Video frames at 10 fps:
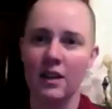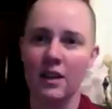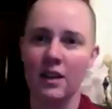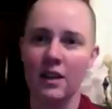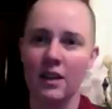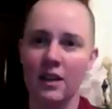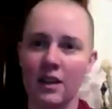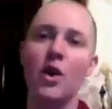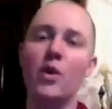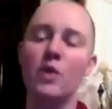and you don't
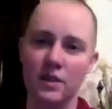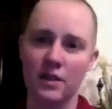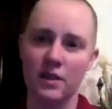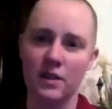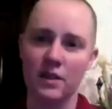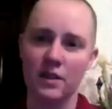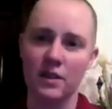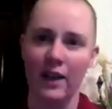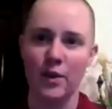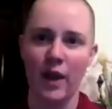notice the
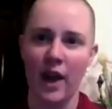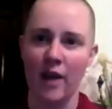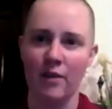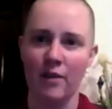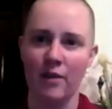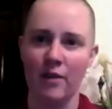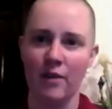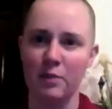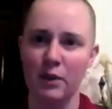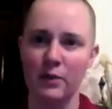impact you have on other
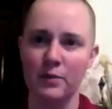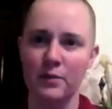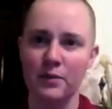people.